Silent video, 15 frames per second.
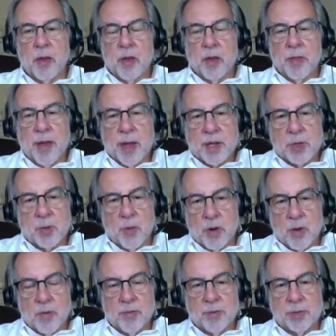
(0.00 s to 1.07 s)
That's
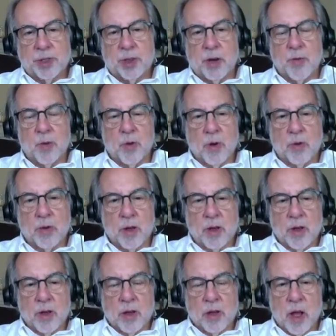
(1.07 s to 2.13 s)
where Shavuot
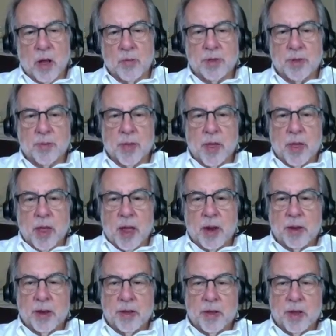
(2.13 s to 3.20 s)
comes.
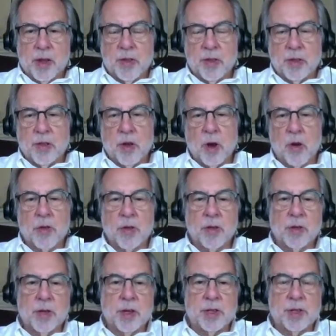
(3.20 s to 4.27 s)
And in the Torah,
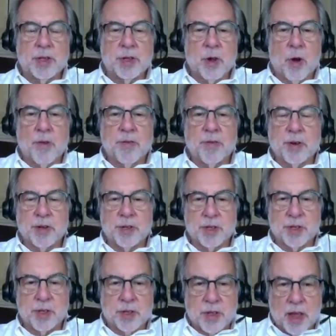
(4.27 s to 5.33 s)
it's offered as
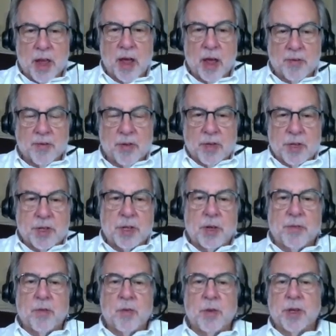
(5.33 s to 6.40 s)
the day after the
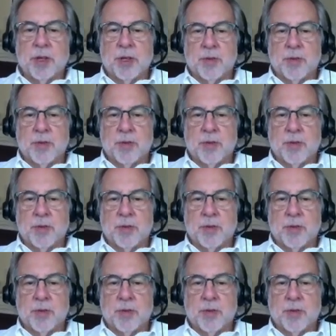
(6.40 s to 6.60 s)
7 weeks of